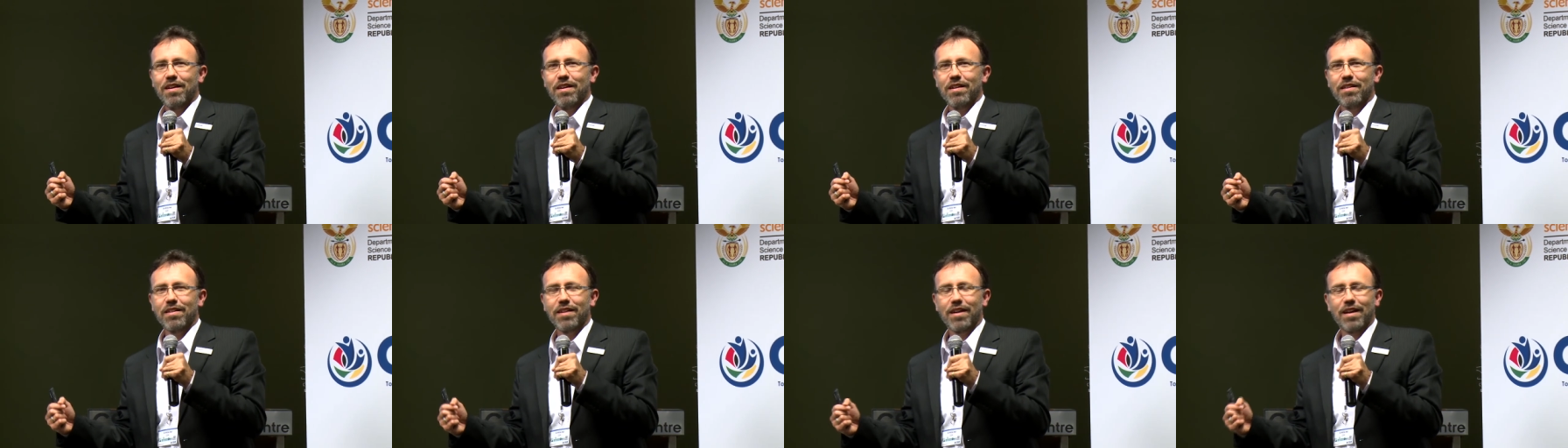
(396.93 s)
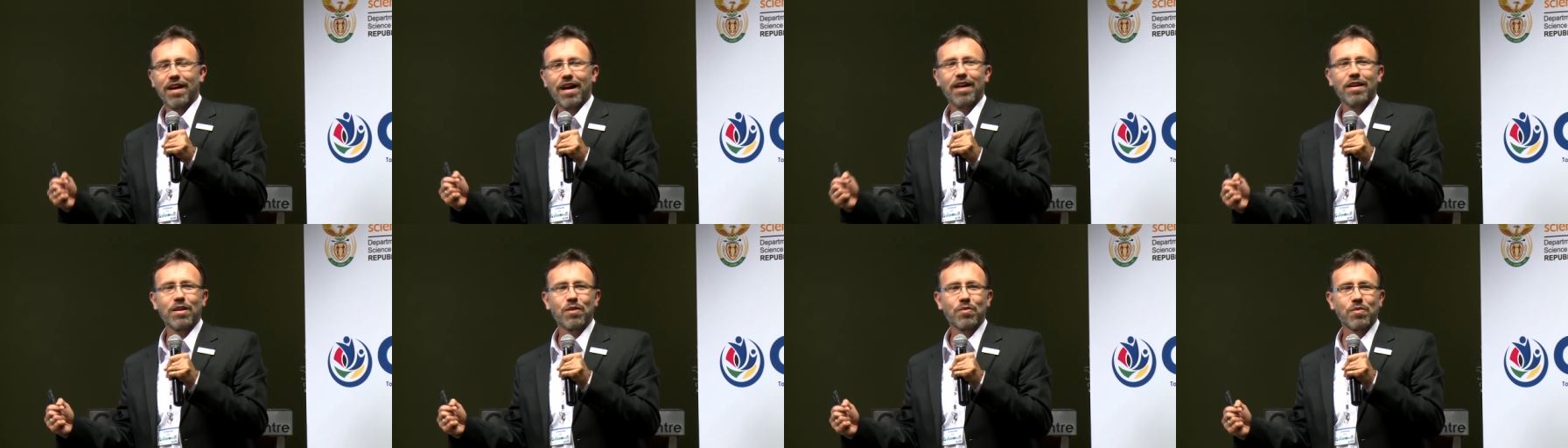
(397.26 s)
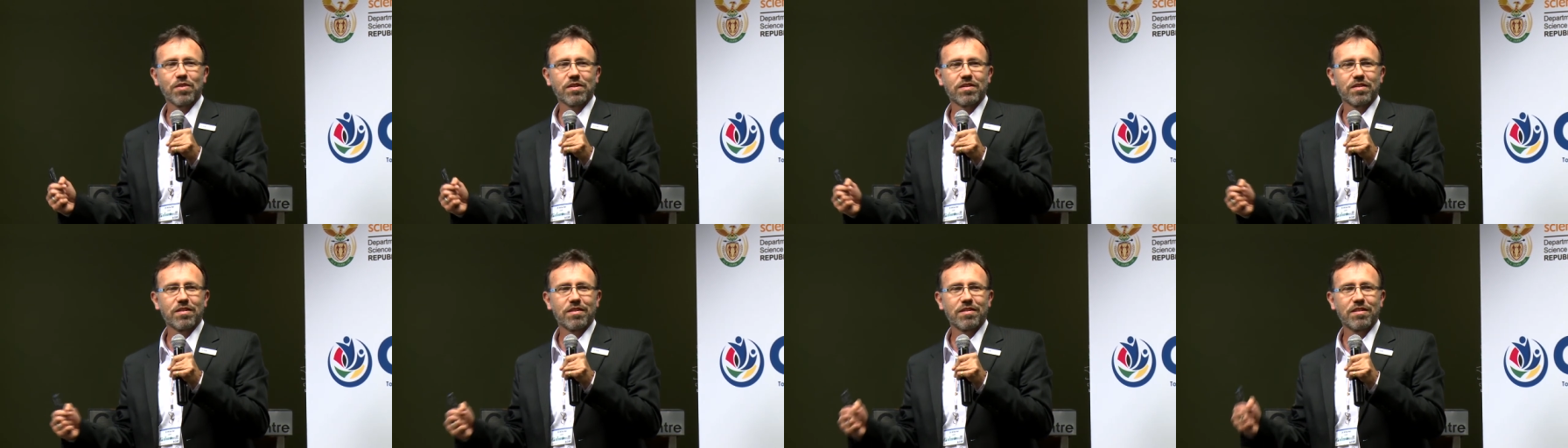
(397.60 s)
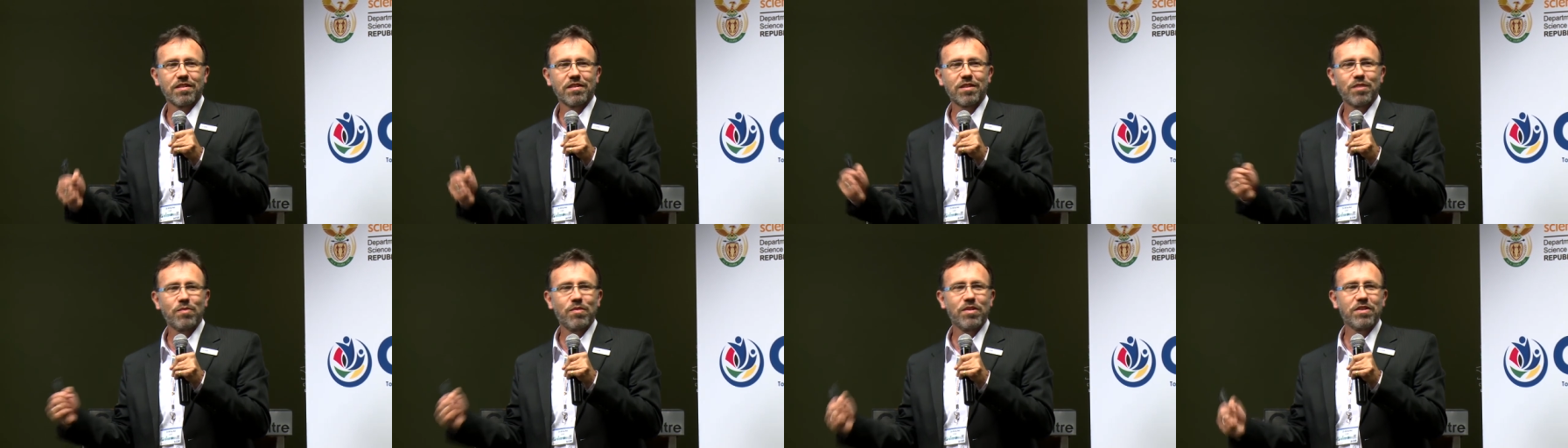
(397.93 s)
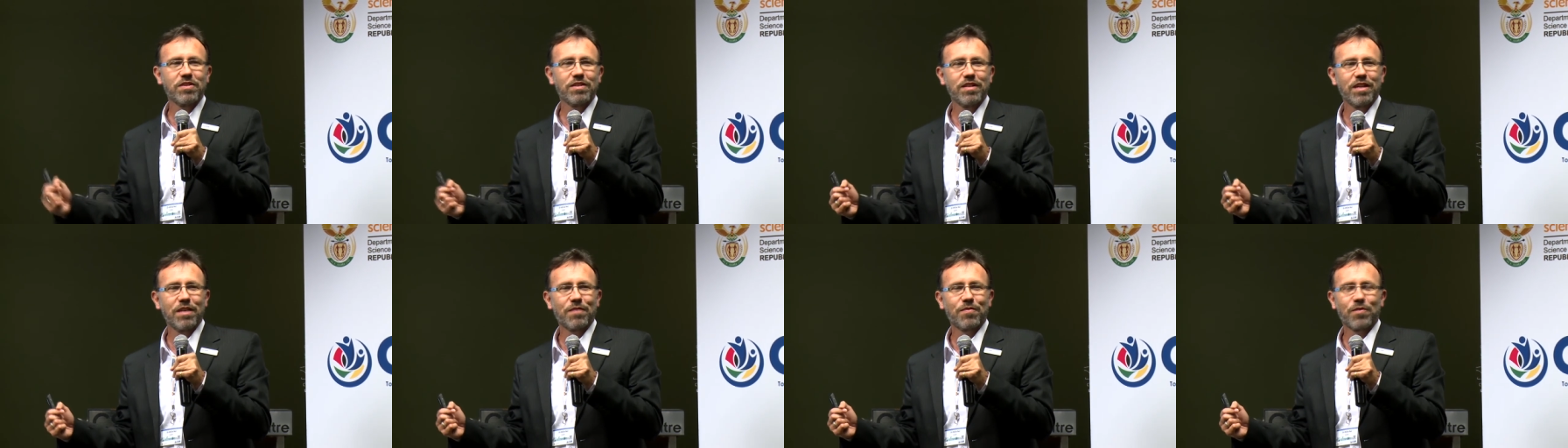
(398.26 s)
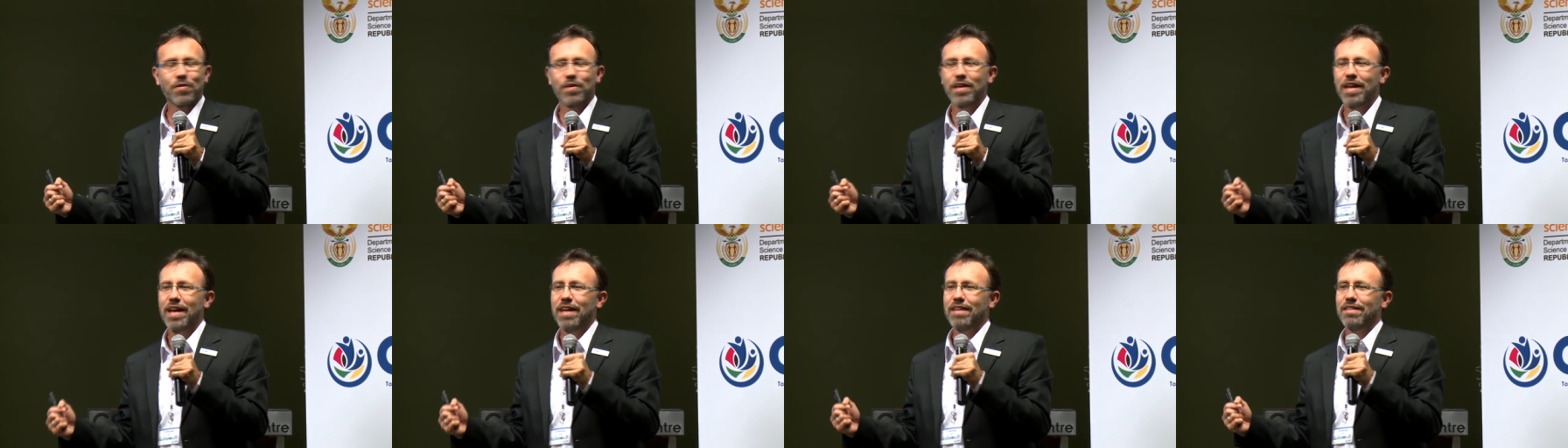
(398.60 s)
the guy that was the system engineer
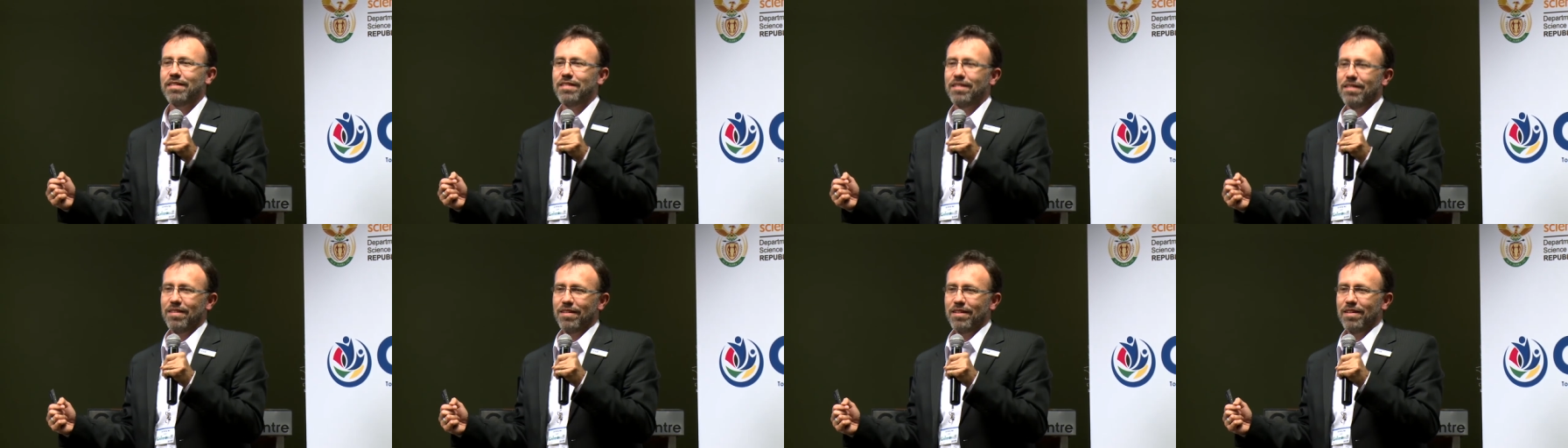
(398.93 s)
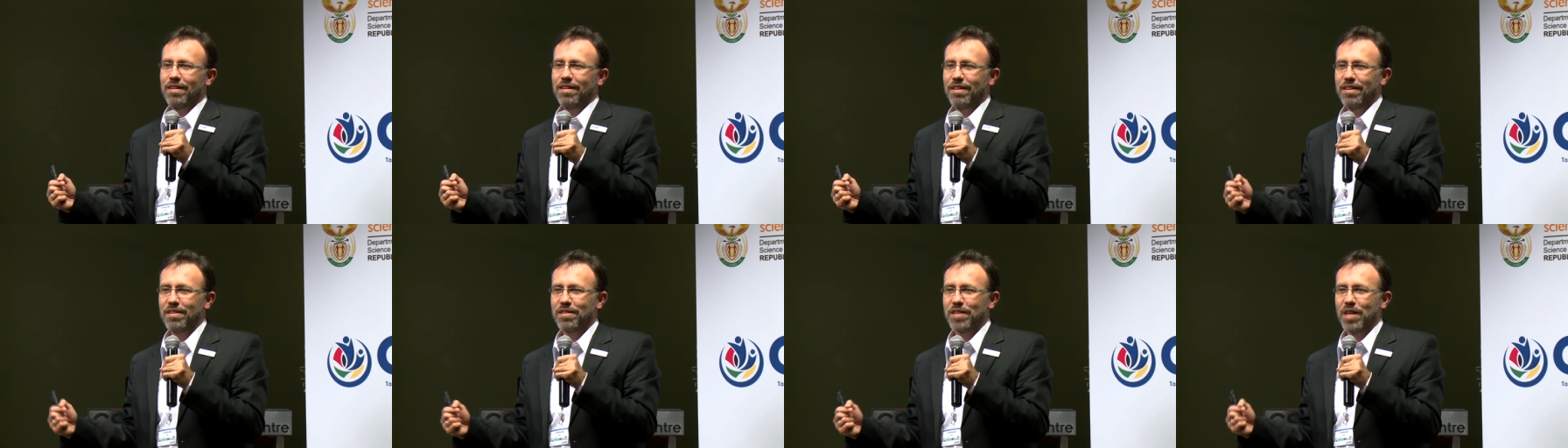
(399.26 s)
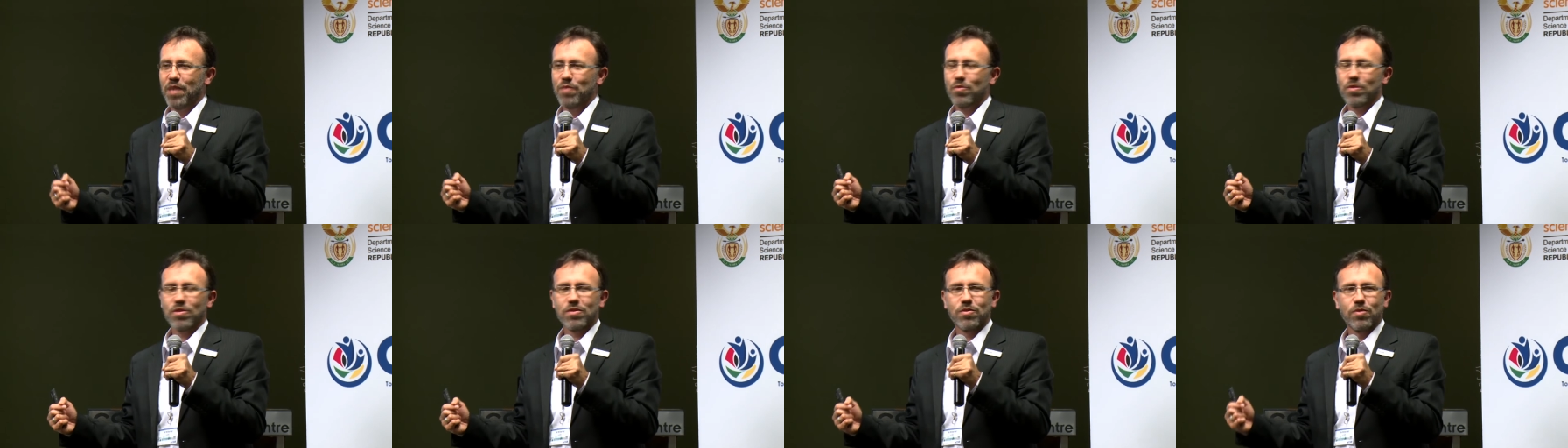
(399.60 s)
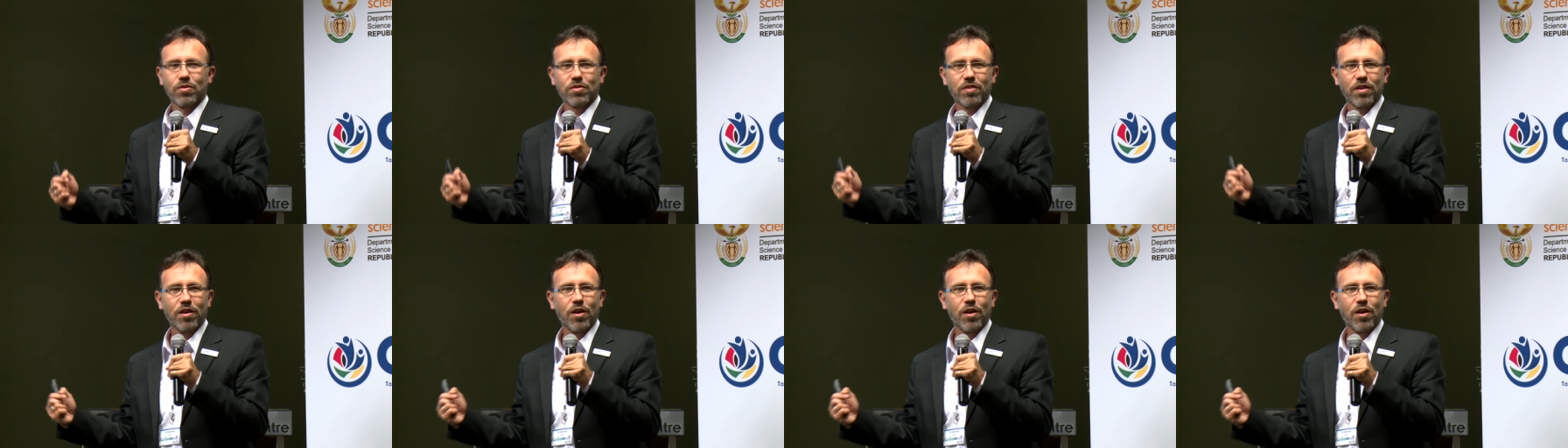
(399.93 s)
for that his name was Dr.